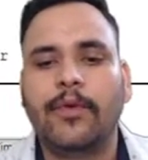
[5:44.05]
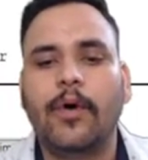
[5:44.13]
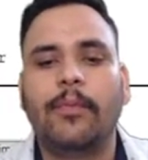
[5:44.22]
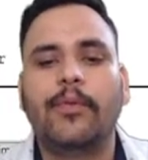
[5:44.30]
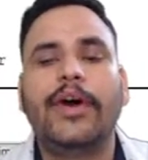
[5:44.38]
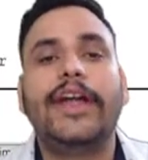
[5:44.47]

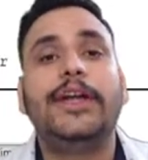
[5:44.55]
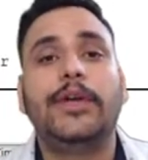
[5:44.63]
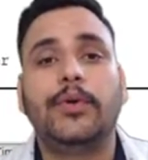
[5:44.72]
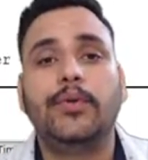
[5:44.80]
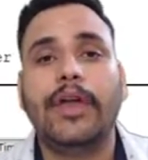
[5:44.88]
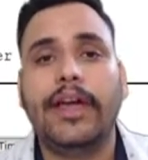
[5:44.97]

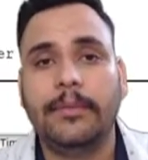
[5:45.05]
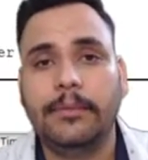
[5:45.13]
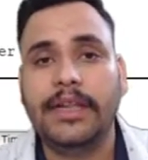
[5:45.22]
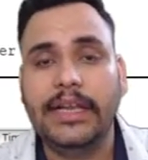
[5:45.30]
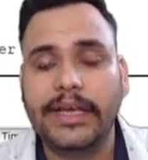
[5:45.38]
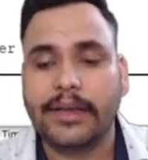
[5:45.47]
4.29
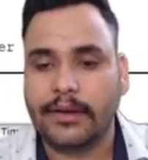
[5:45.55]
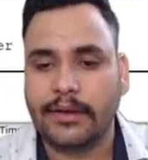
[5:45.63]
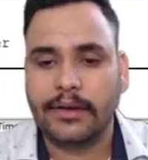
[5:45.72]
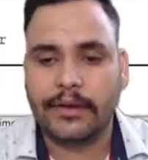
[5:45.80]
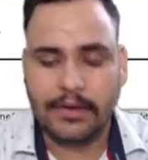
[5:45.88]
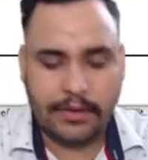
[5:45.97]
billion.
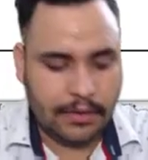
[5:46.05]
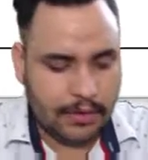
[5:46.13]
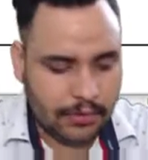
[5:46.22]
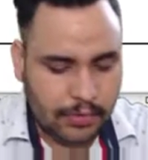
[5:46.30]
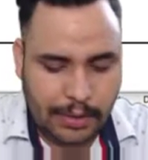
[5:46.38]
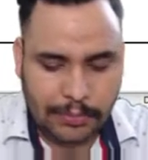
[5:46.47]

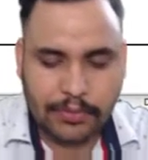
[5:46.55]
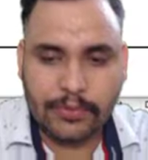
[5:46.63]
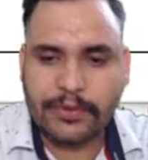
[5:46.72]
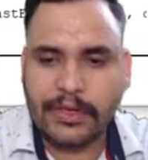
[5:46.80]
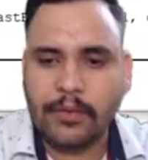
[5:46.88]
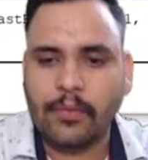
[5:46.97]
So I'm
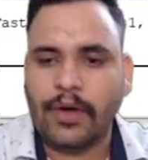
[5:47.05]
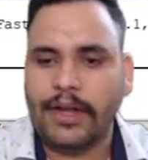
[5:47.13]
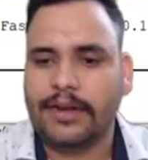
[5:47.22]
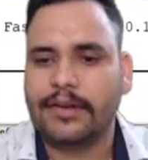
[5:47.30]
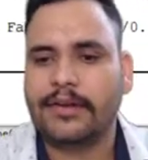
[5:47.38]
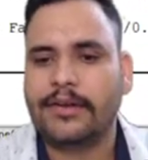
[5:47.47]
choosing
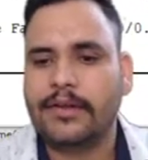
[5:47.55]
1.